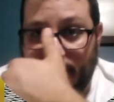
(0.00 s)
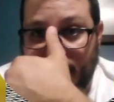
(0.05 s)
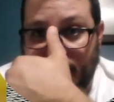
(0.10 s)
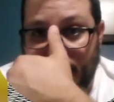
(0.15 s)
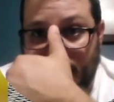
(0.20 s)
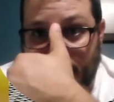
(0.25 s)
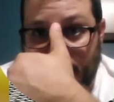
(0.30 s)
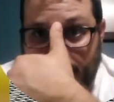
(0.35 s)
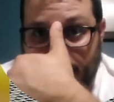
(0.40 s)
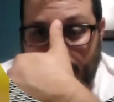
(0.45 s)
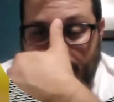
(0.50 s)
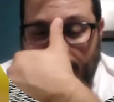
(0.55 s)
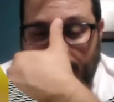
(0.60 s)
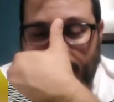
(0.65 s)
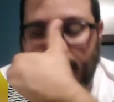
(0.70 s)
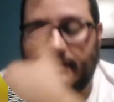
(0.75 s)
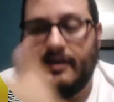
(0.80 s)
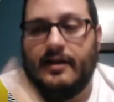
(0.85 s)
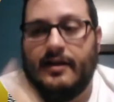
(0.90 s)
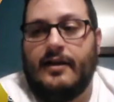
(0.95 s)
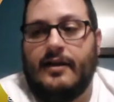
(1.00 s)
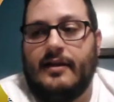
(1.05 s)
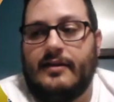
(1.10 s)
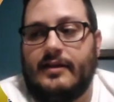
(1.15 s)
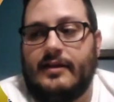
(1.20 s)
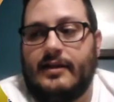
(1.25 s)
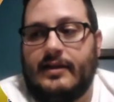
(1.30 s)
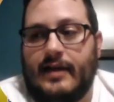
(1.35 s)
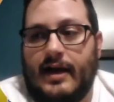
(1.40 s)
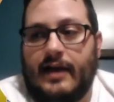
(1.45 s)
In fact,
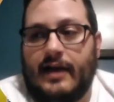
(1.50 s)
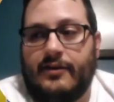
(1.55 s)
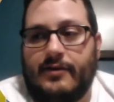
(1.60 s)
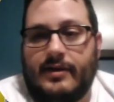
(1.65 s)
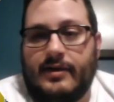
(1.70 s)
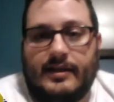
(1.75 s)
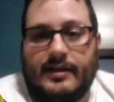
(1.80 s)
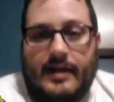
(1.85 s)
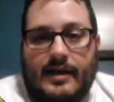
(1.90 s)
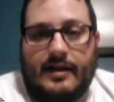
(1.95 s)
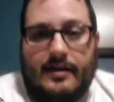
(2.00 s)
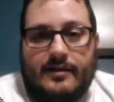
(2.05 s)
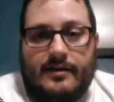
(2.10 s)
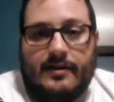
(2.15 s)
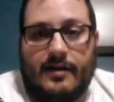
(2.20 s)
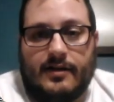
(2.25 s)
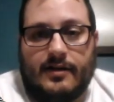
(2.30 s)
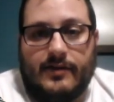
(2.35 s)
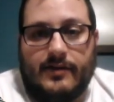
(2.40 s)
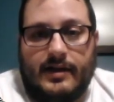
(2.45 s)
the gathering that Dr.